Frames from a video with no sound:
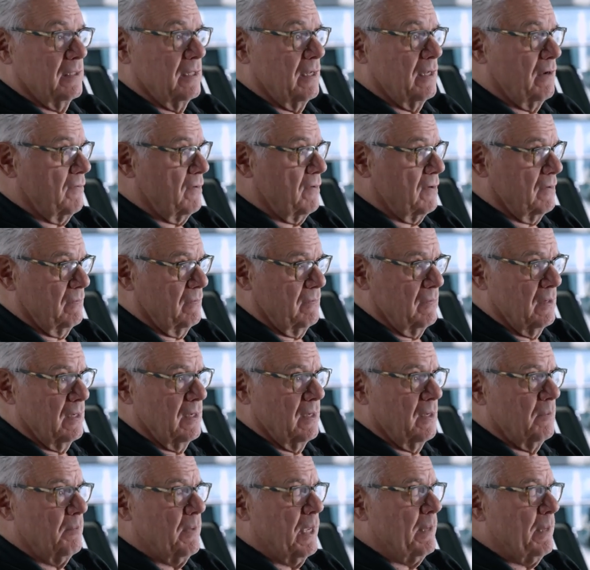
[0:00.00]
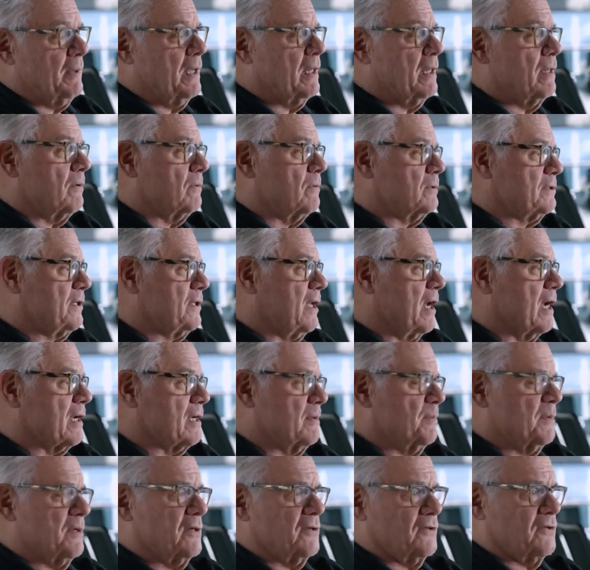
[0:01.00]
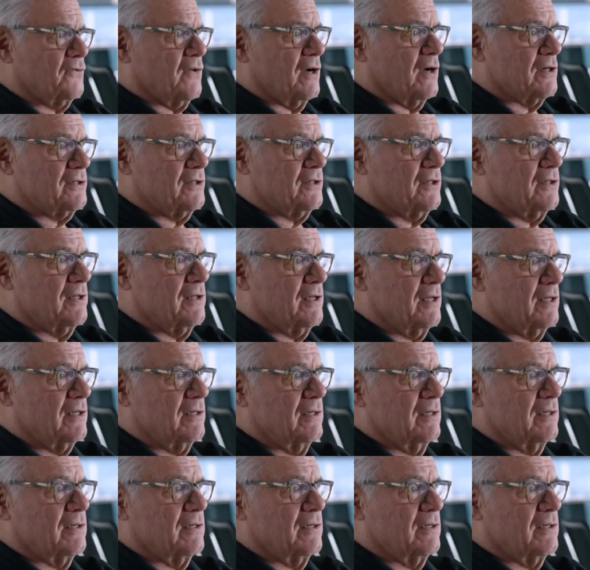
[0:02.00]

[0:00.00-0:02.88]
Never. Maybe there was document destruction that